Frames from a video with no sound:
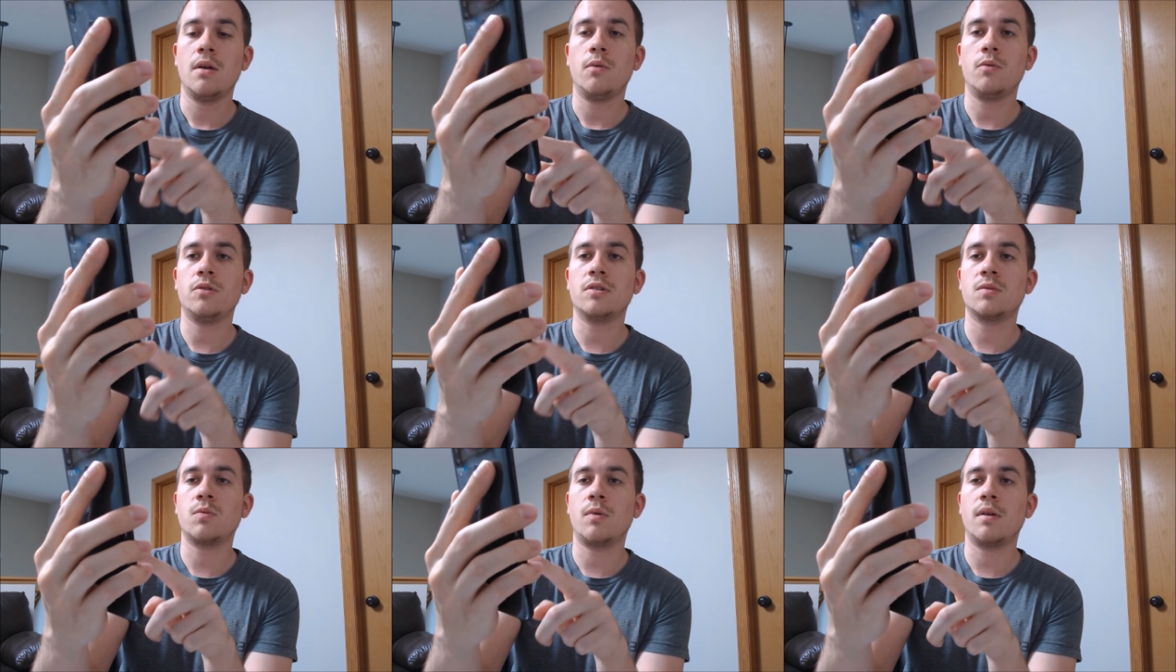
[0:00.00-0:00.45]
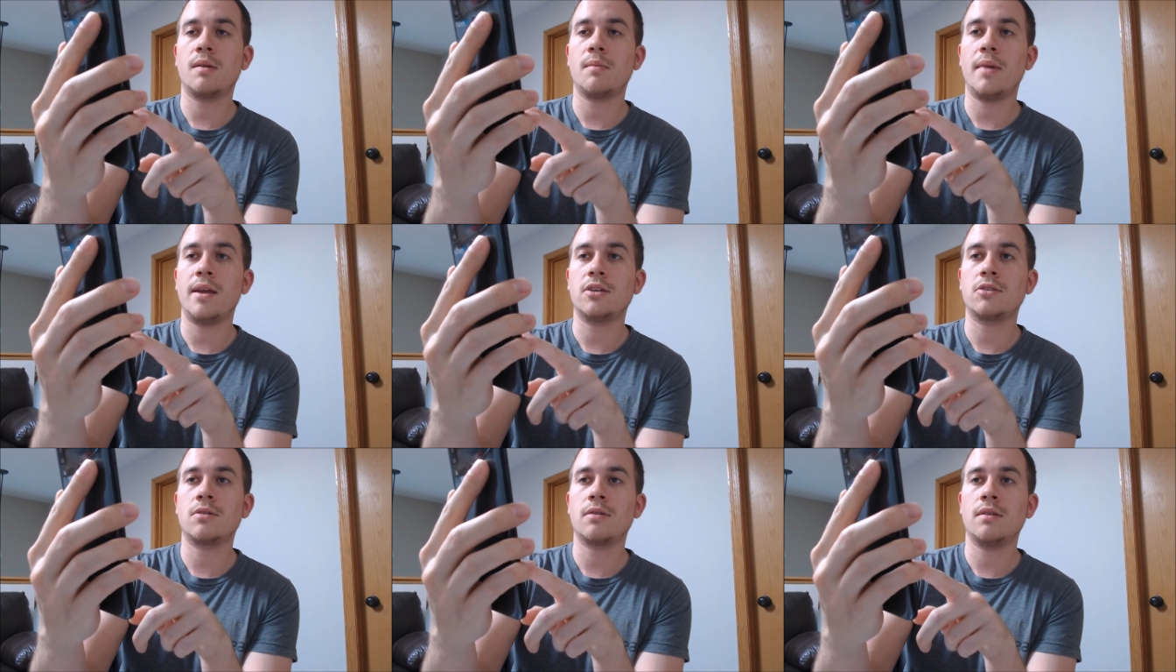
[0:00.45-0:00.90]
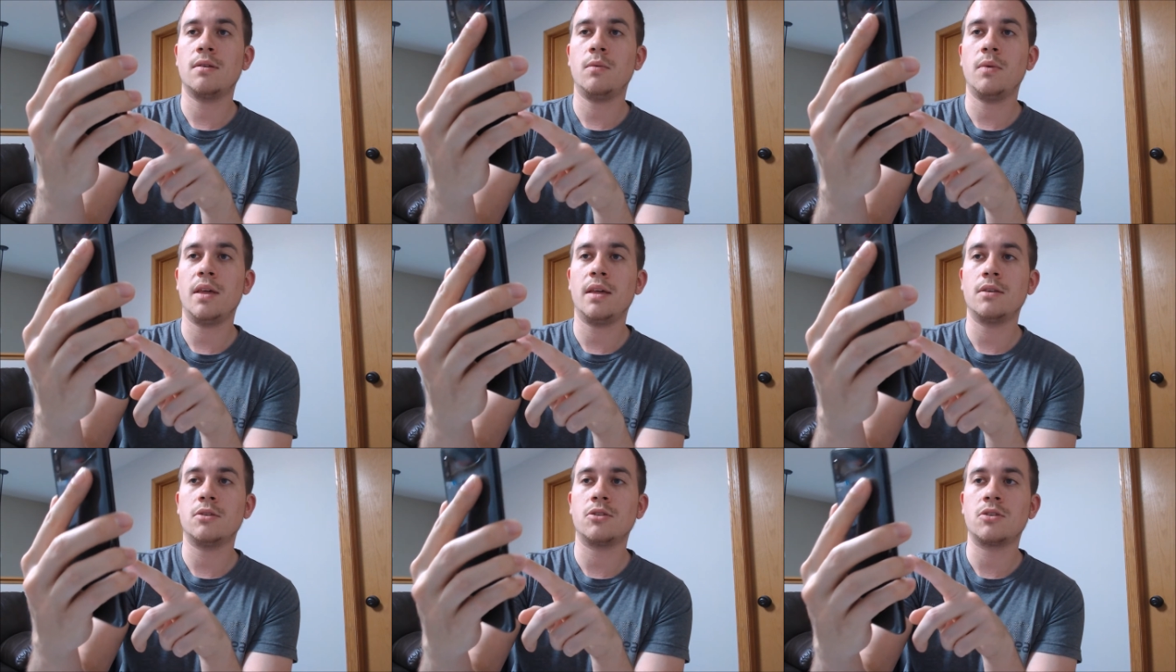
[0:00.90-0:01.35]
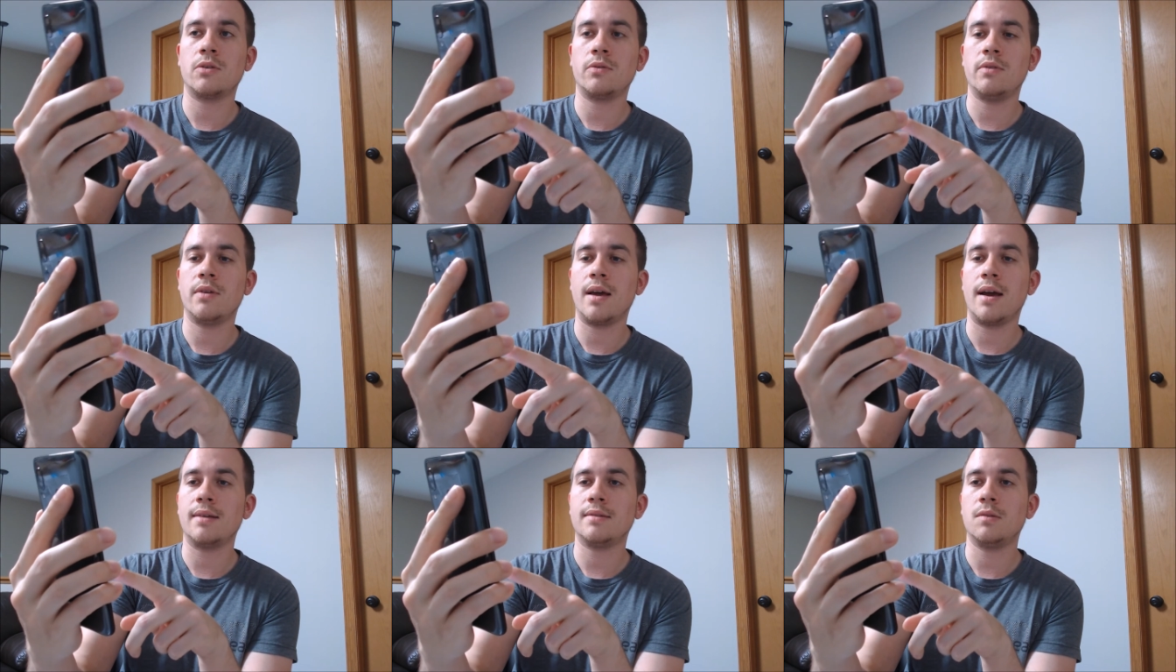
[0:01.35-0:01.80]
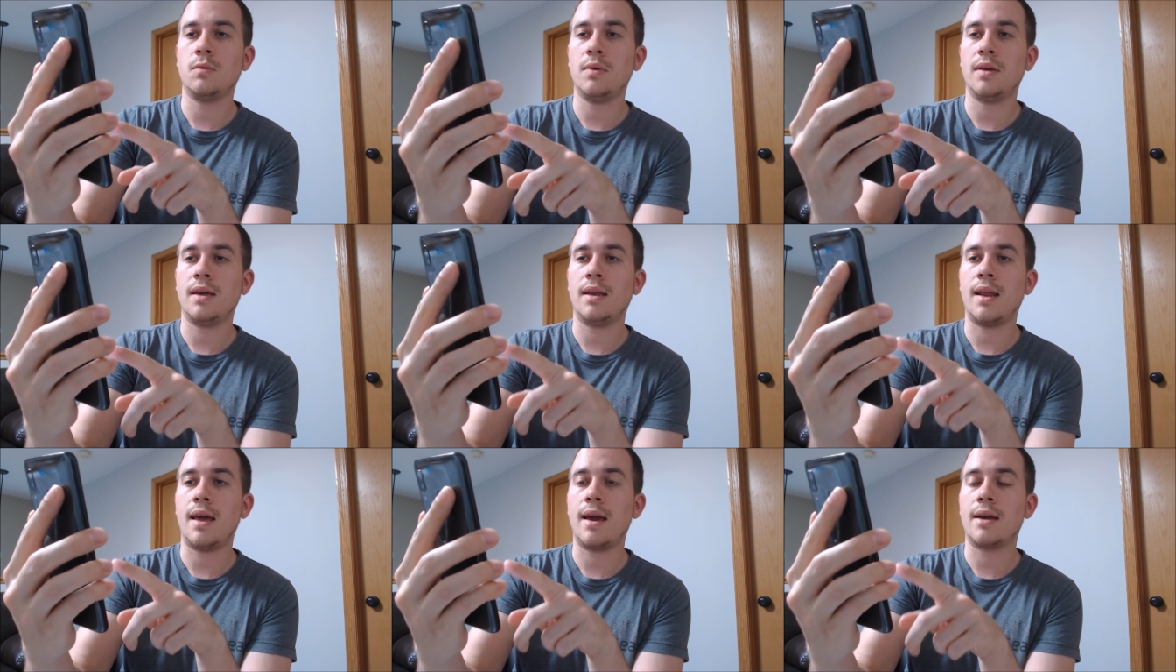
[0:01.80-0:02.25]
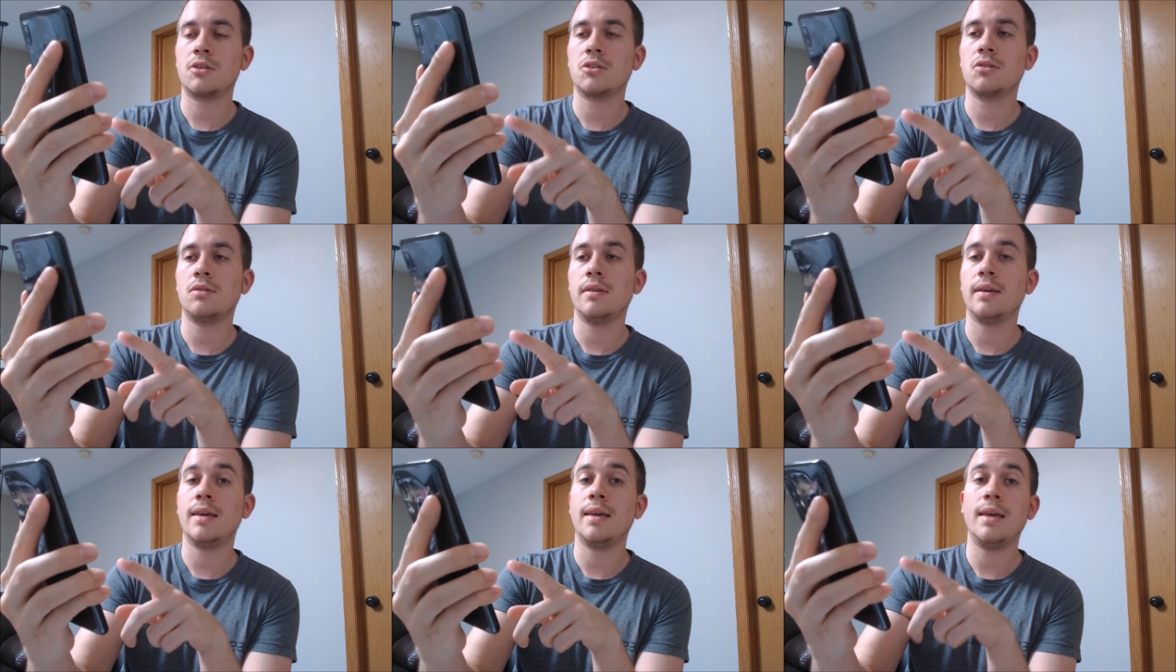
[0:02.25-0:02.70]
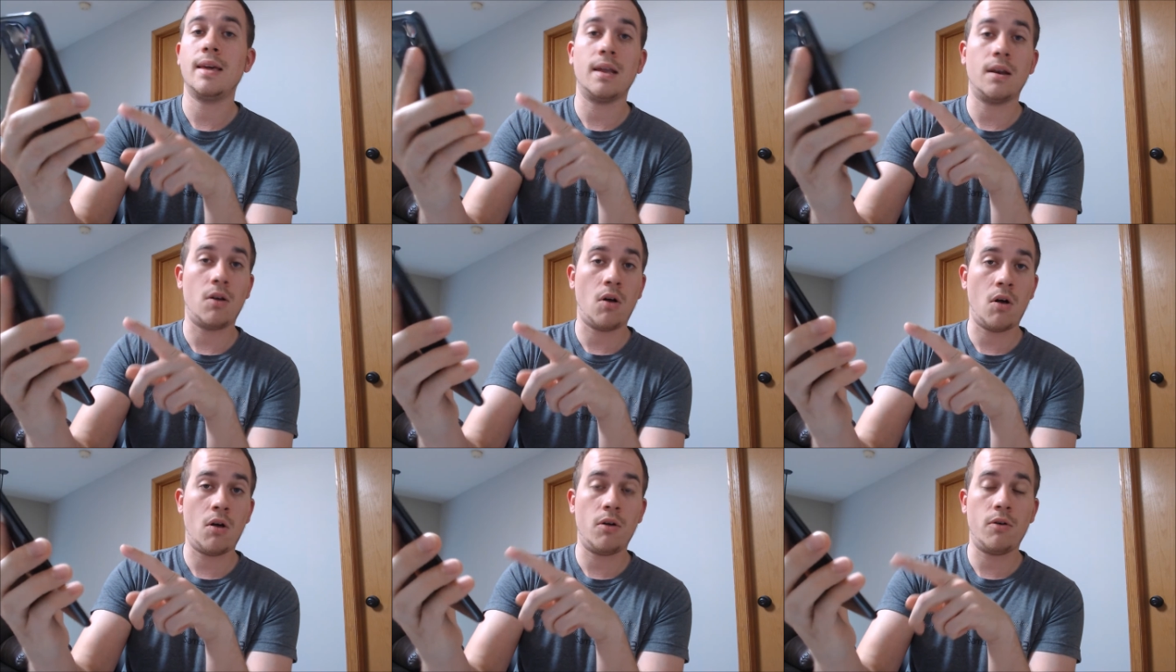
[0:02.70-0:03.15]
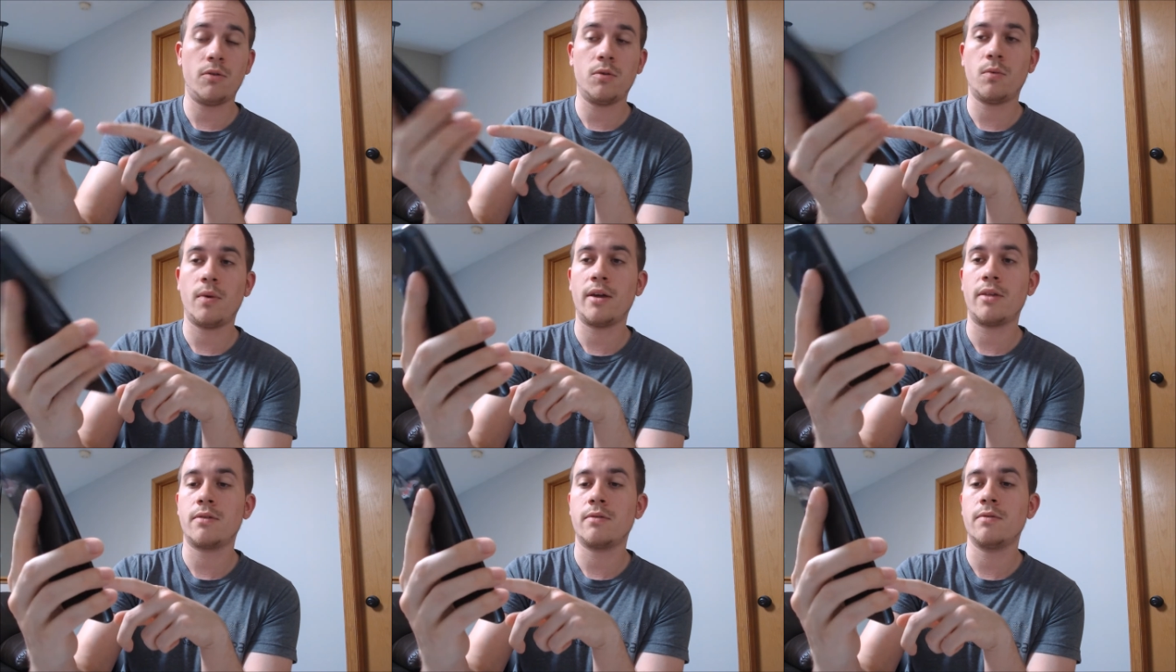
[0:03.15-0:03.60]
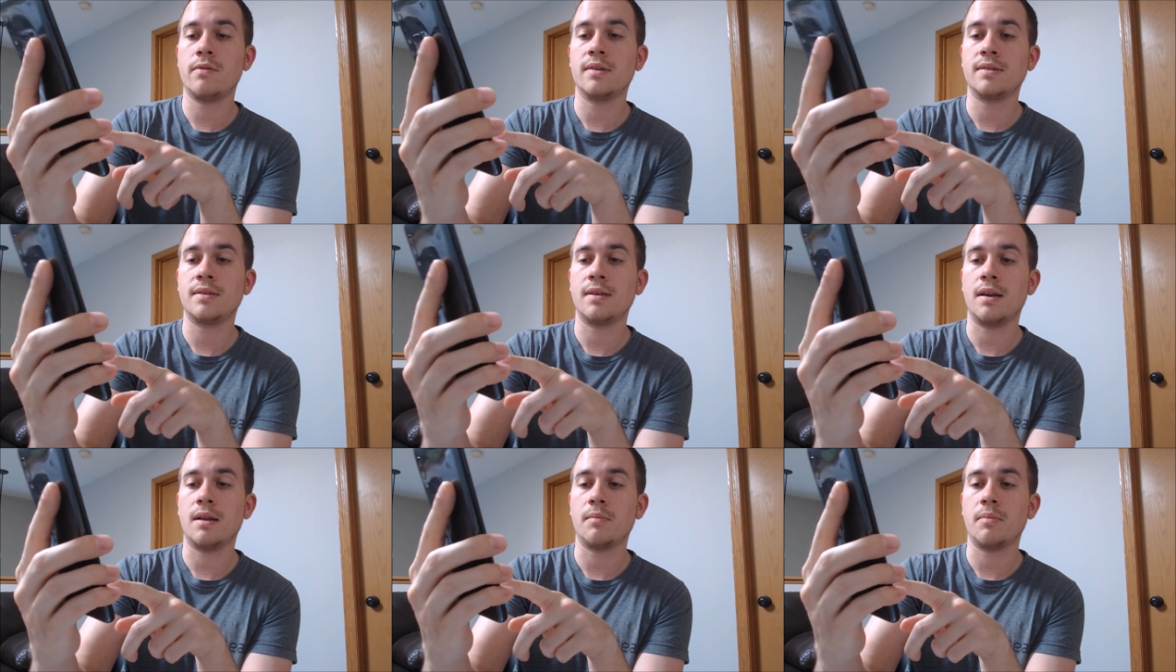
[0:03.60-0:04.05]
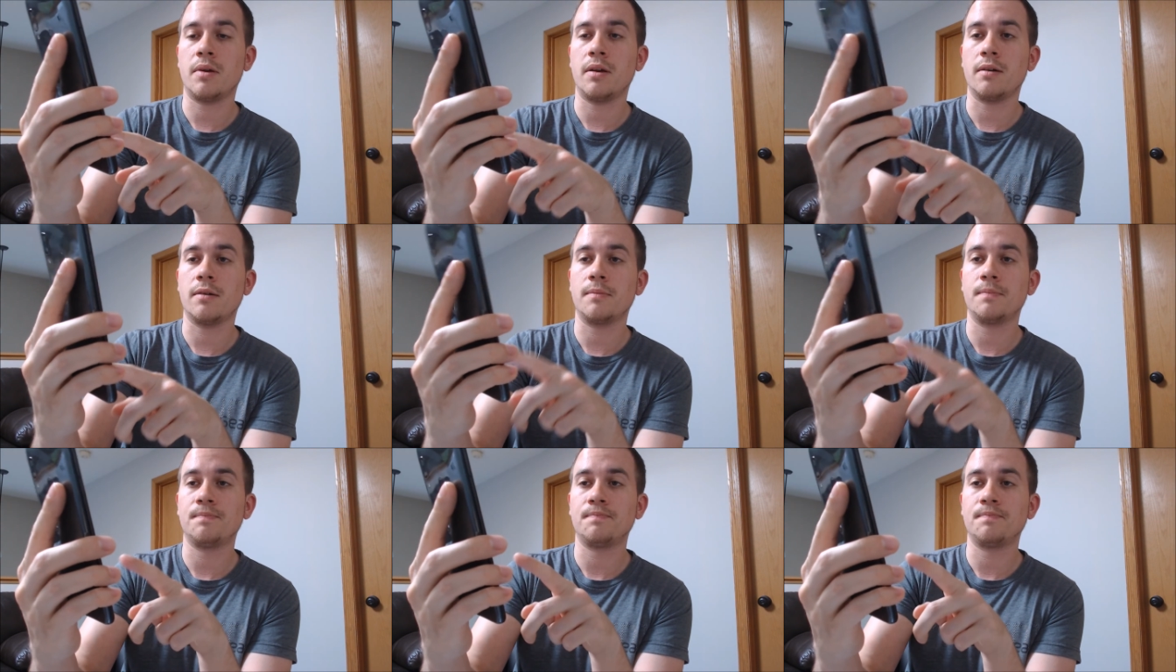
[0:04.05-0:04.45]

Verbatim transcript: We just want to make sure that we can show you guys that we can actually get all the way through the setup here